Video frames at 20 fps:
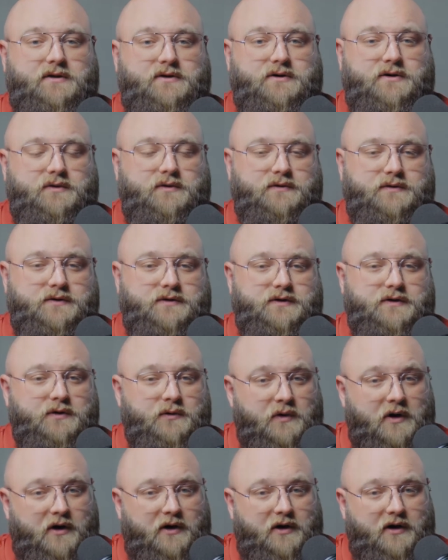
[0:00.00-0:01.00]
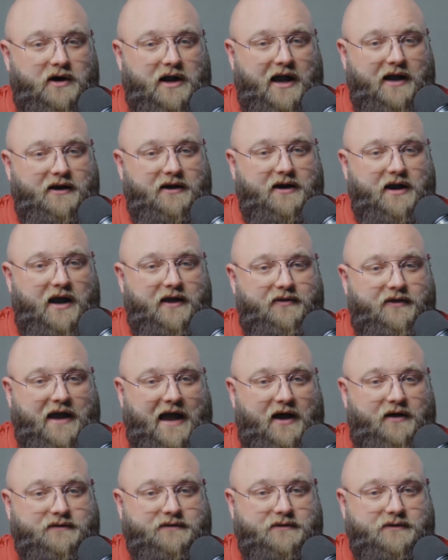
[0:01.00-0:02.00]
choose
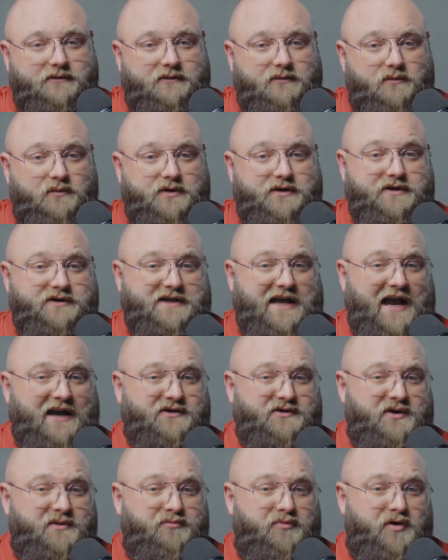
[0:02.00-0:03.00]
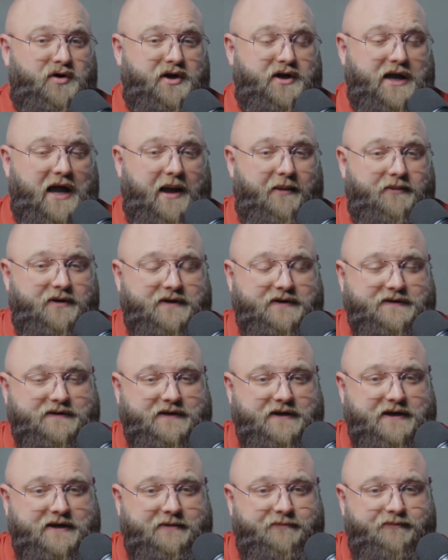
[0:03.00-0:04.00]
$299,000, which is actually pretty common to
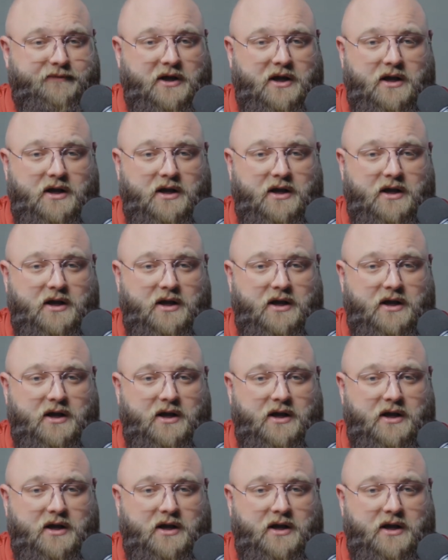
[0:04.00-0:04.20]
see.